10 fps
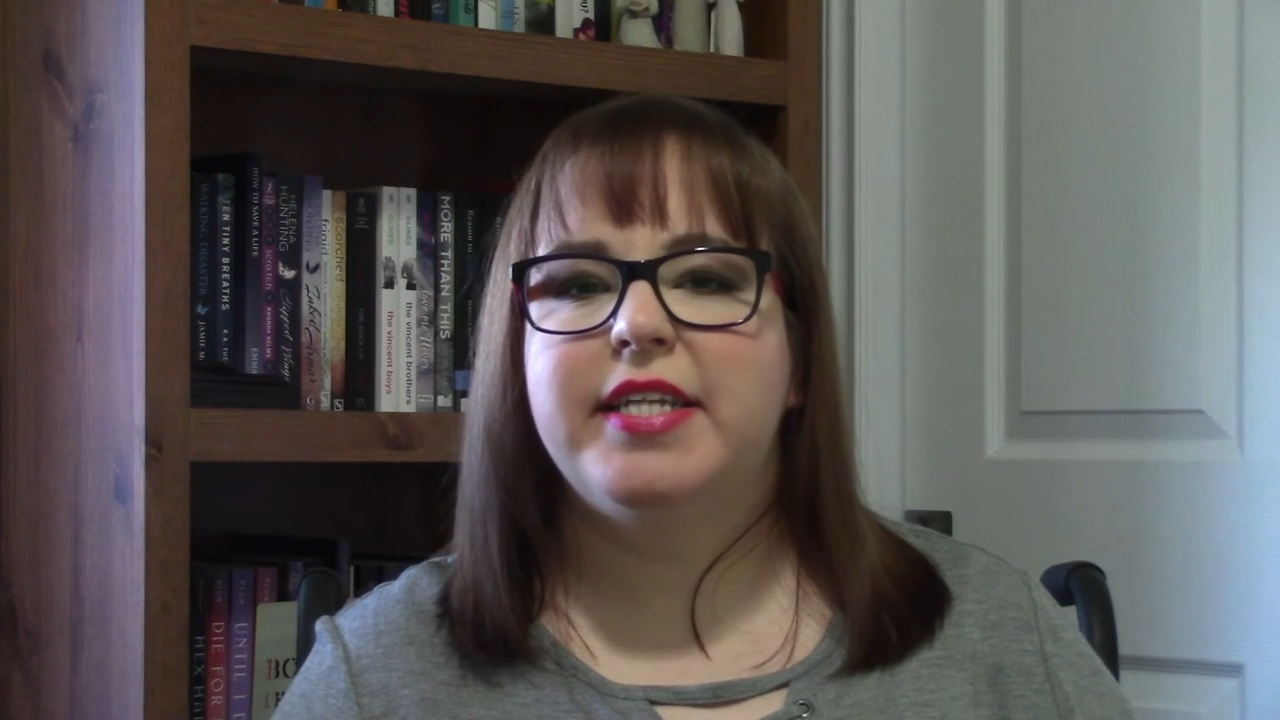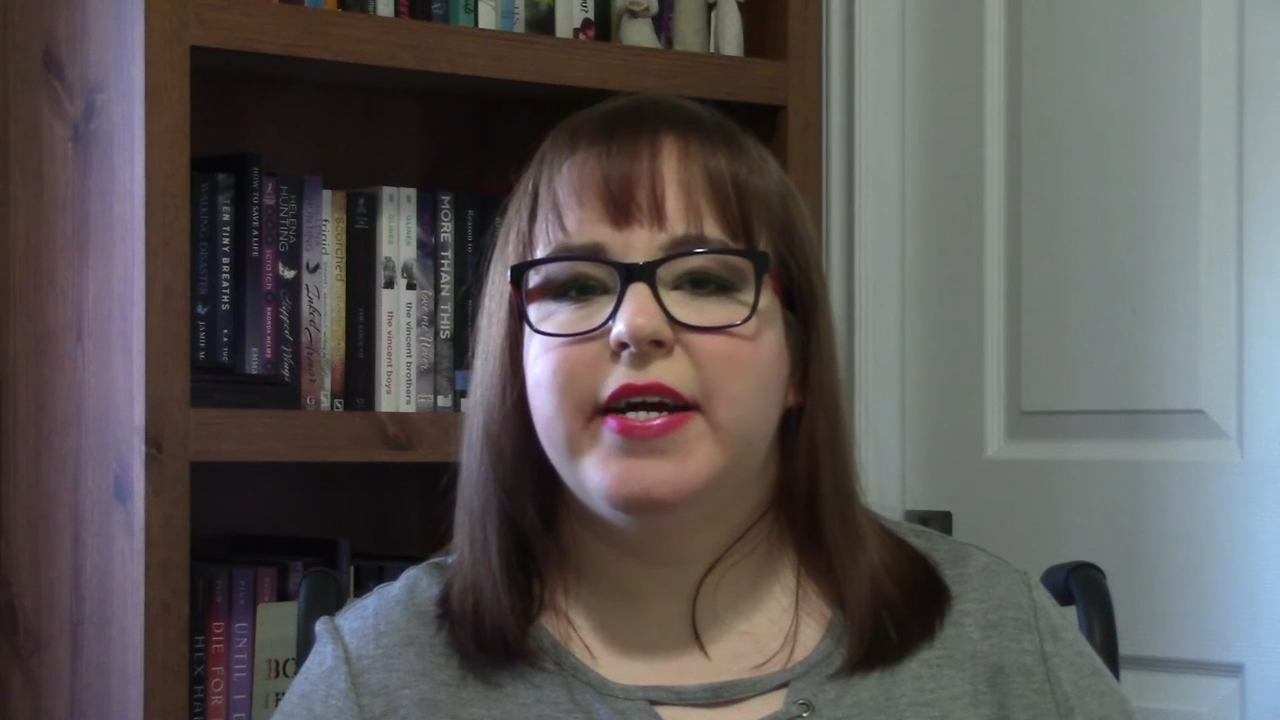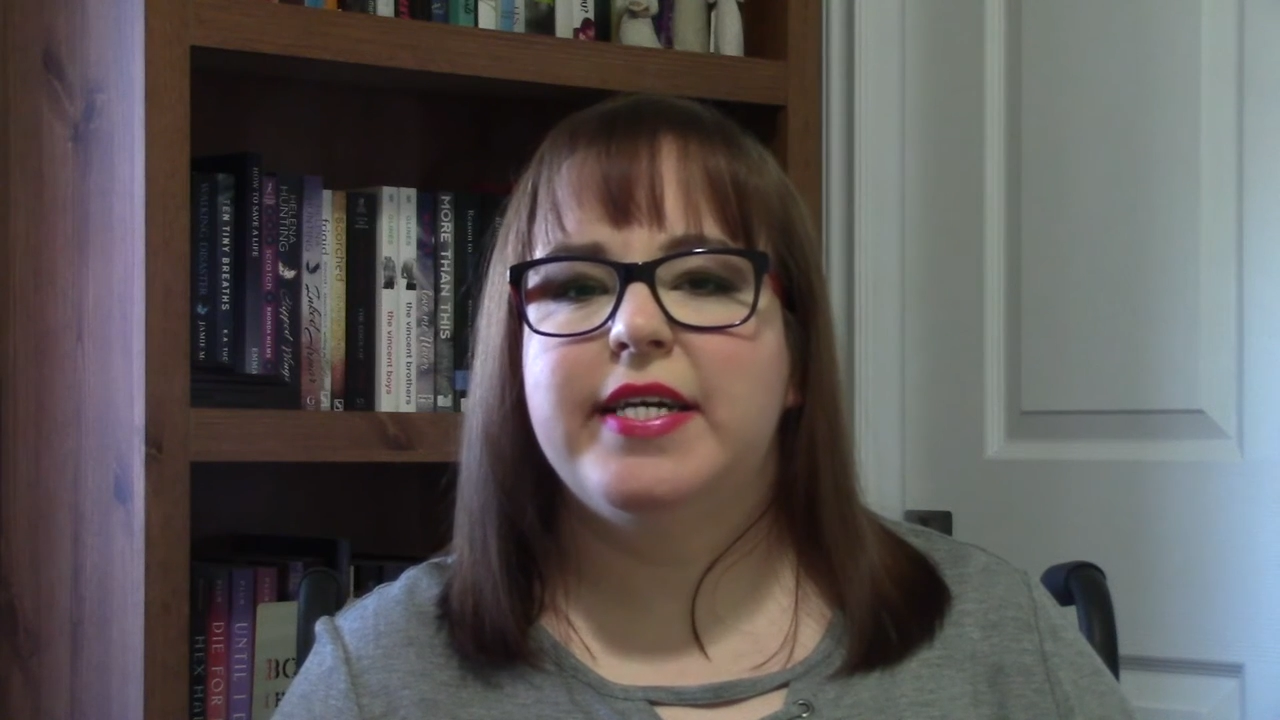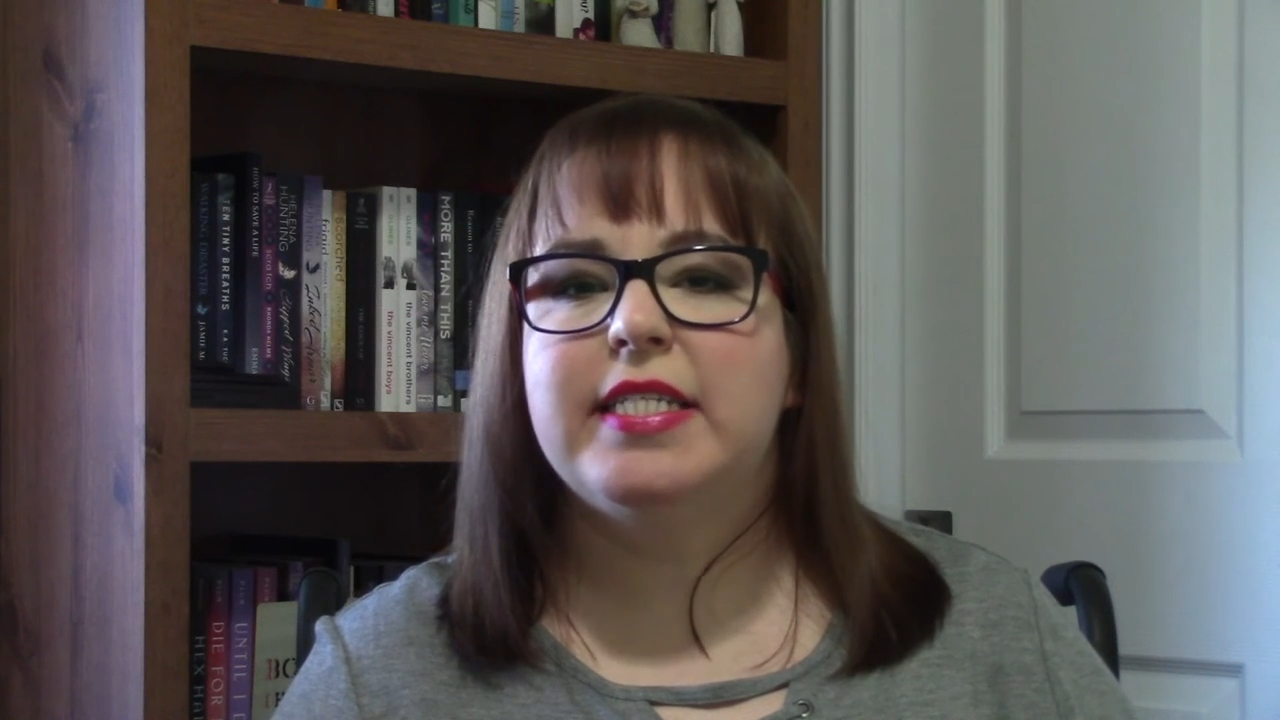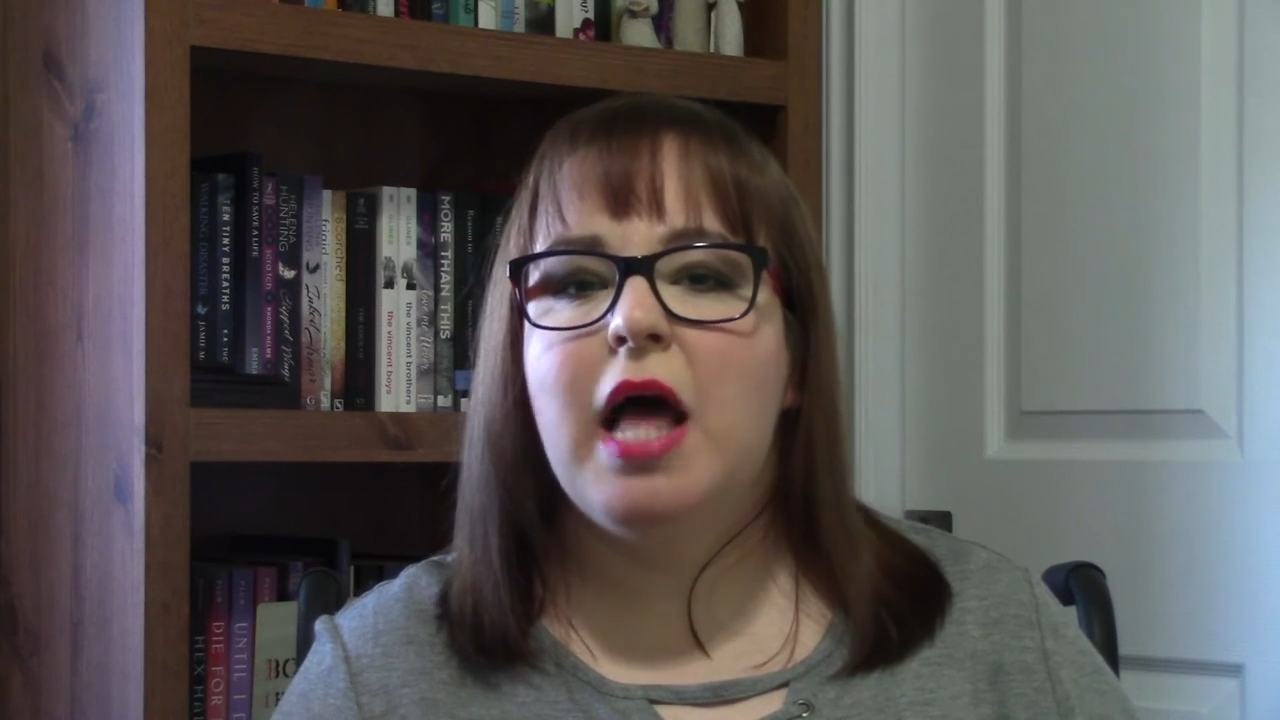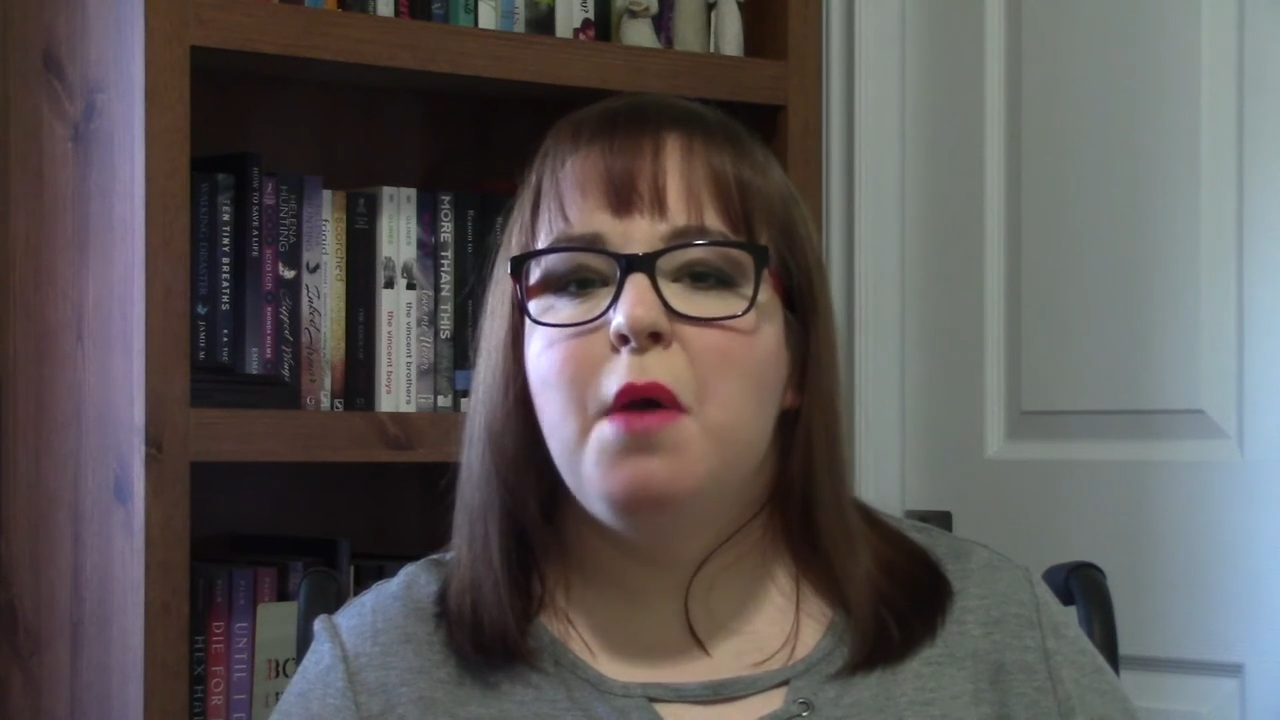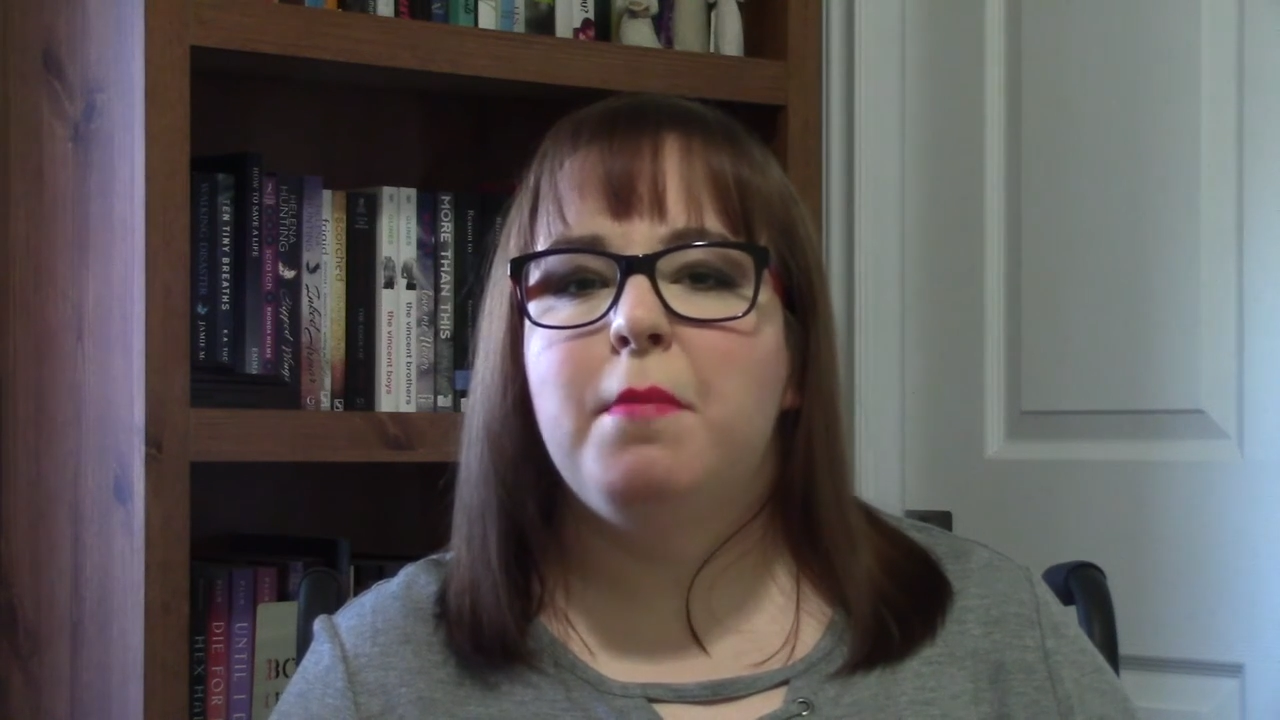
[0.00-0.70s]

series,